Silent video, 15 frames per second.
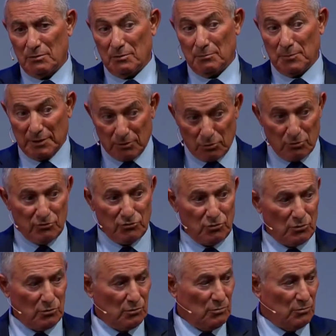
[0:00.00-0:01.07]
but
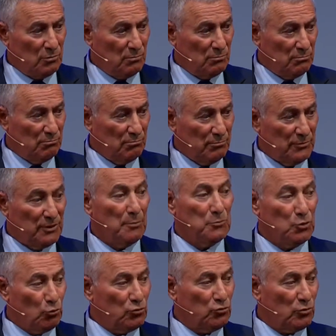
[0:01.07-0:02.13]
also the
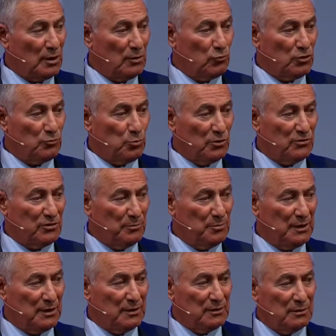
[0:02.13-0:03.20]
mutual
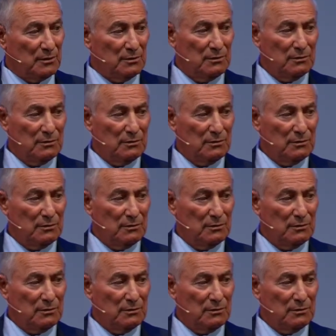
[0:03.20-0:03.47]
responsibility